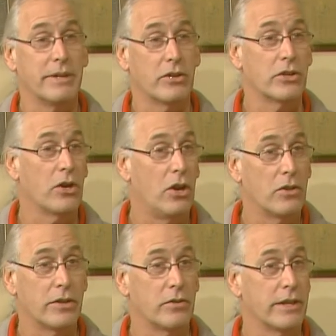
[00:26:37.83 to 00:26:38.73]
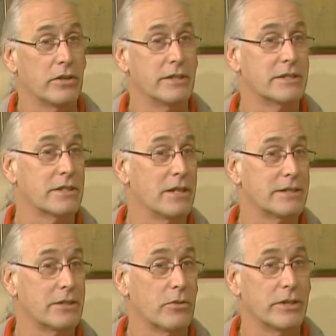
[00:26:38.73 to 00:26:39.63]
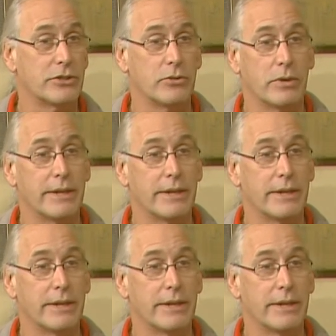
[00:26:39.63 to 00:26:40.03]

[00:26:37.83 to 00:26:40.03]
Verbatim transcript: they could call there, they could discuss their issue,